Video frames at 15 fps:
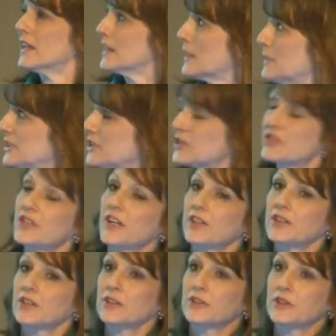Let me just tell
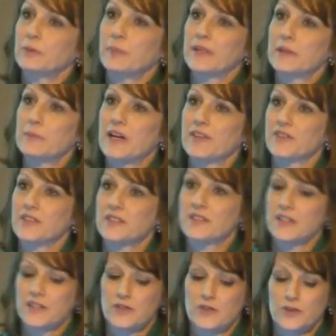you a little bit about the
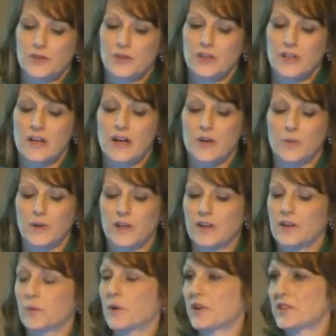center. Uh,
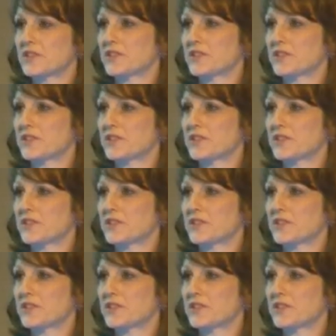we're, we're a